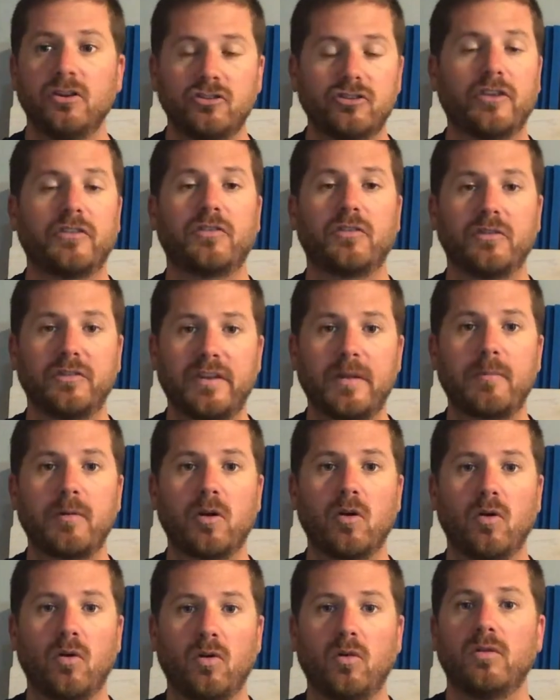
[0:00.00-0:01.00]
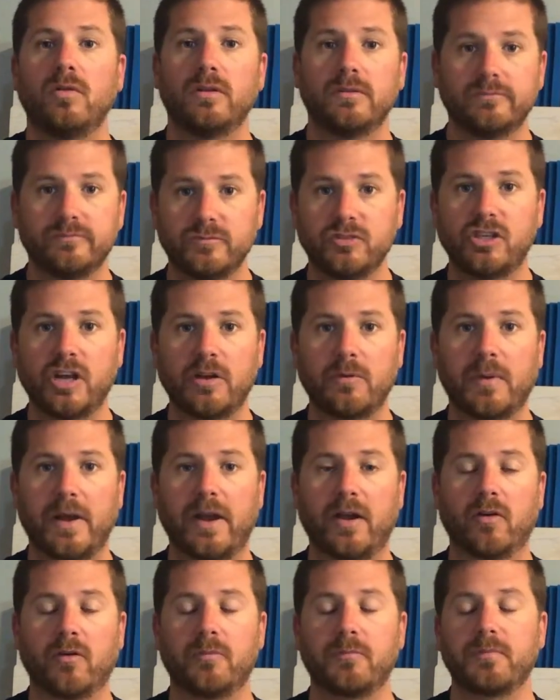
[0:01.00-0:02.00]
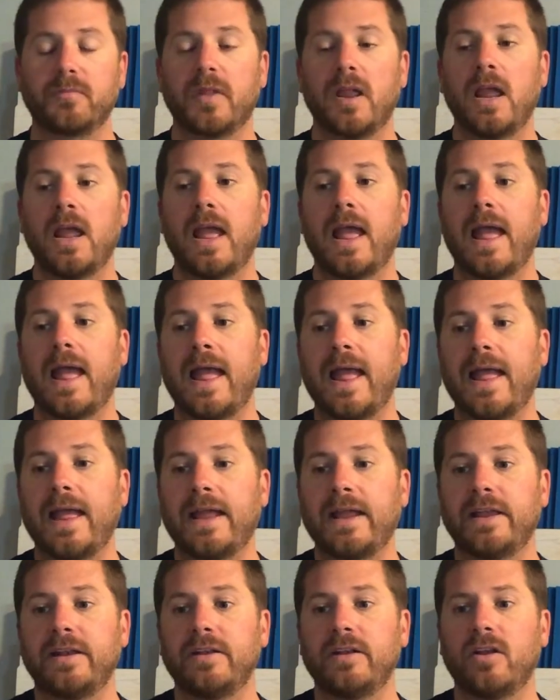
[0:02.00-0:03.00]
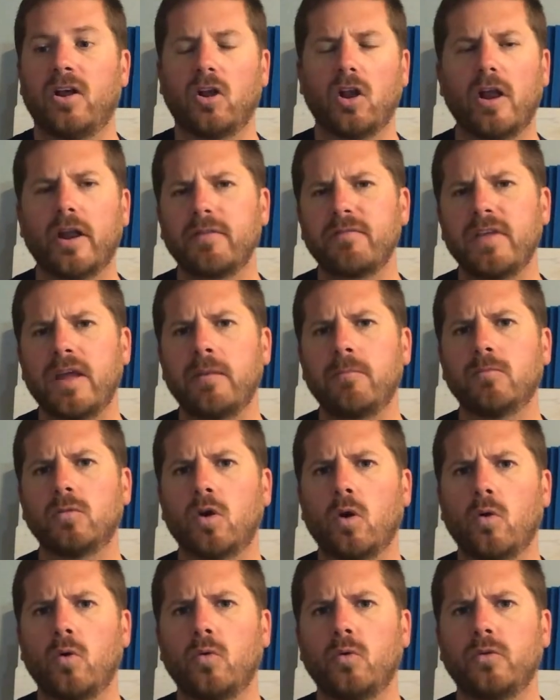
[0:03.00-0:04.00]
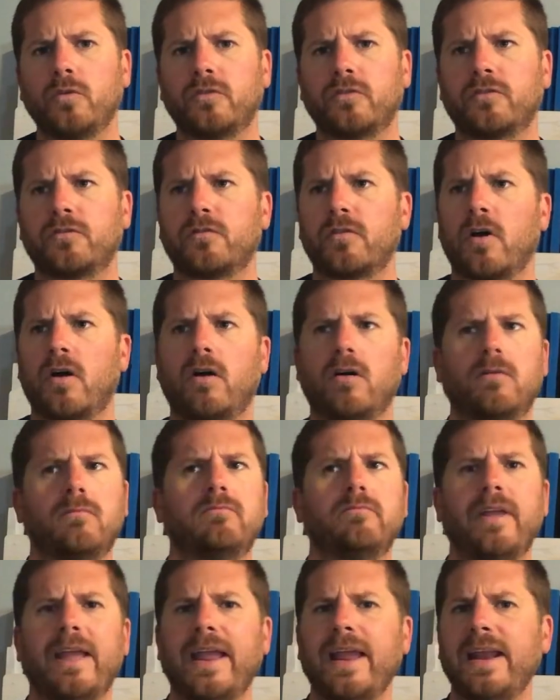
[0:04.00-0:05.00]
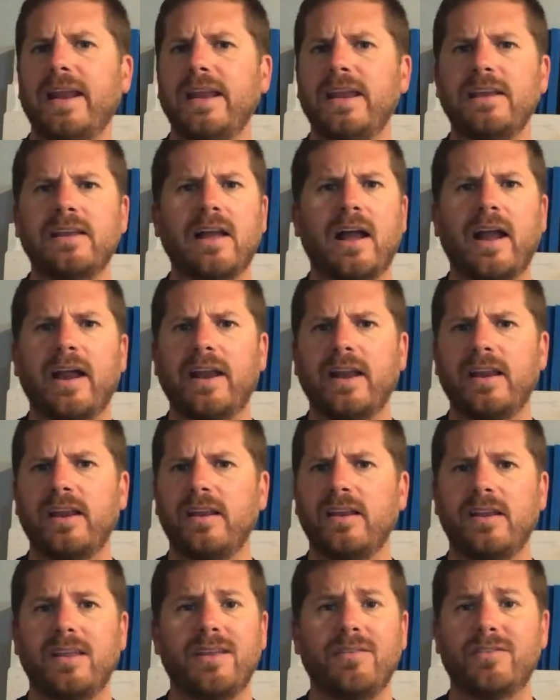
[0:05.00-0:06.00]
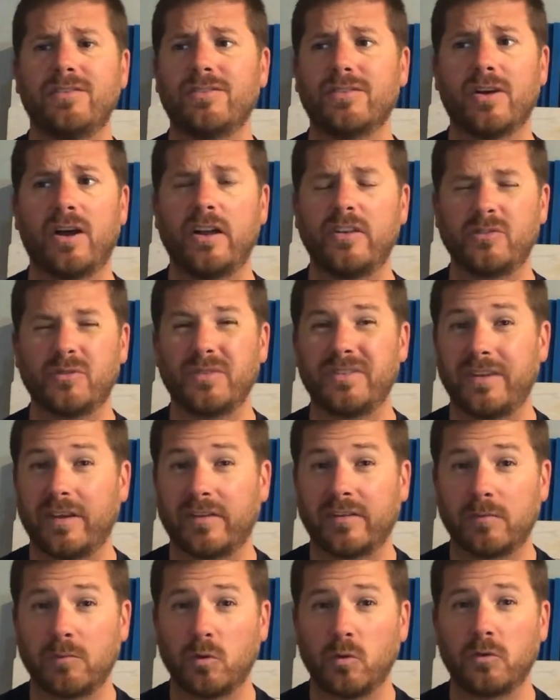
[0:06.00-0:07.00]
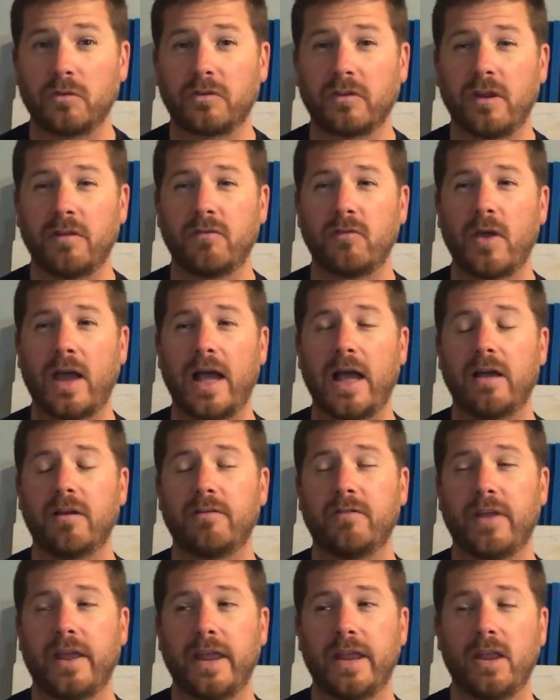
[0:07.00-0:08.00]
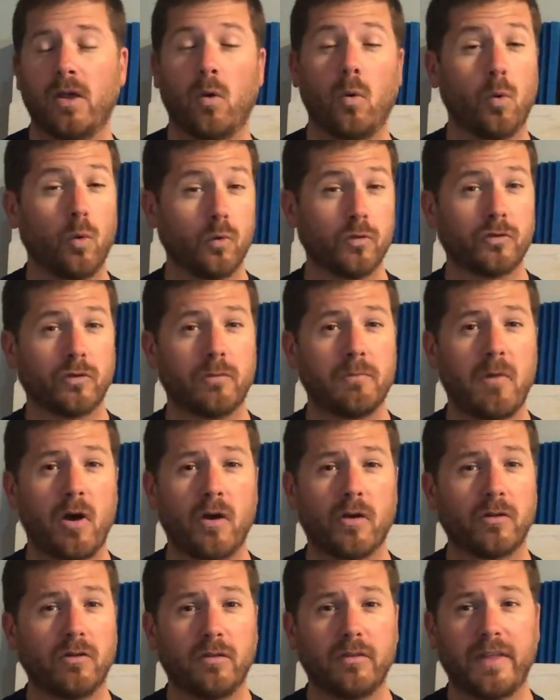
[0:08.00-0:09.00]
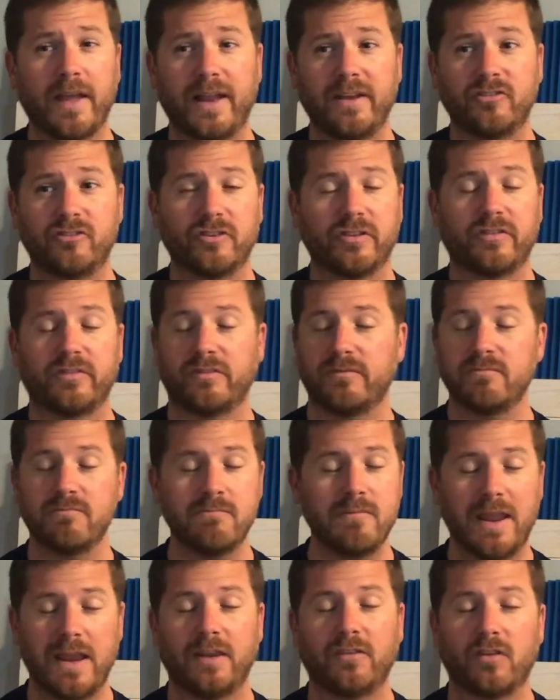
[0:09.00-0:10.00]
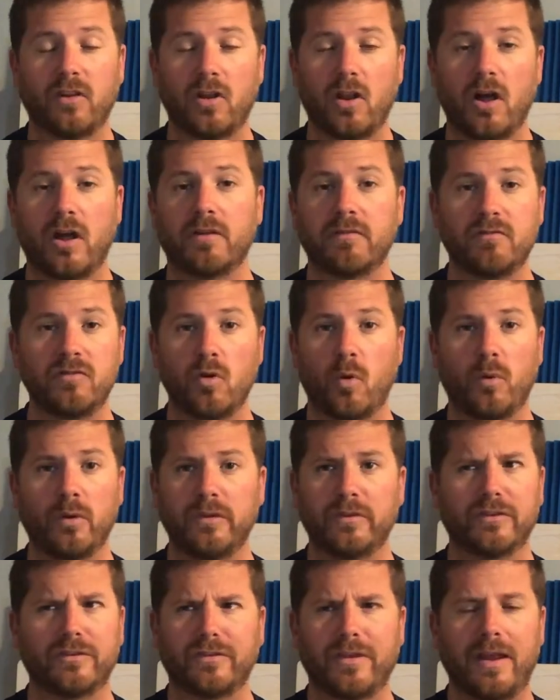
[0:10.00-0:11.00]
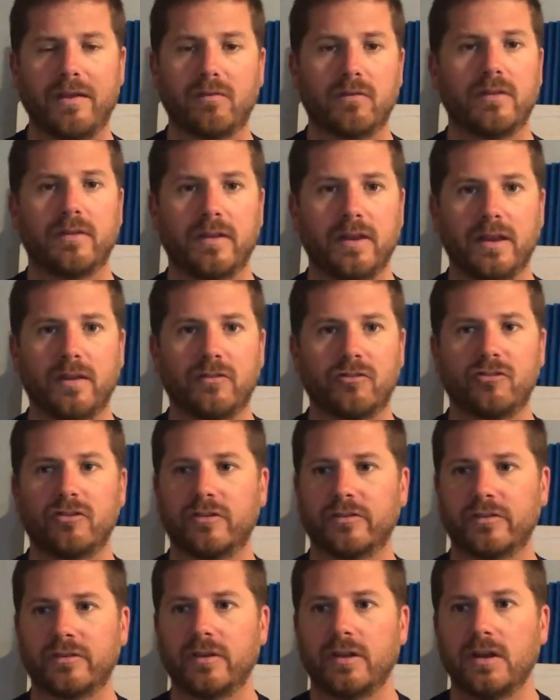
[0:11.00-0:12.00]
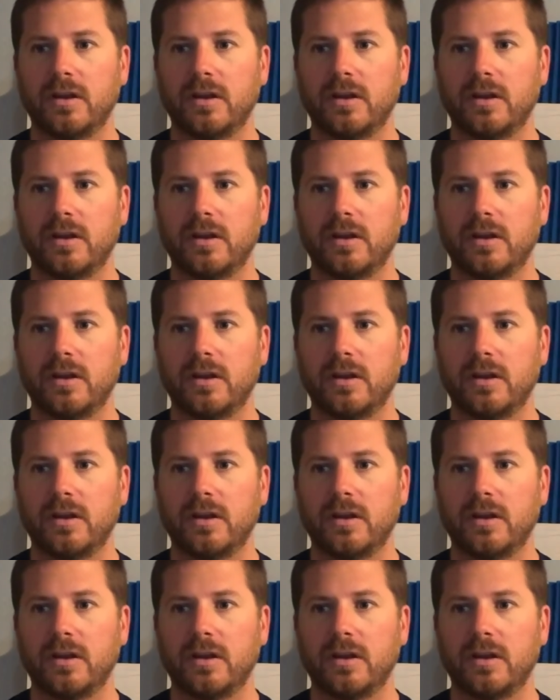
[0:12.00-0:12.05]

just your typical generator. And a lot of them goes from 80, 90, even to 100 decibels if you have a older model that just makes a lot of noise because everything is just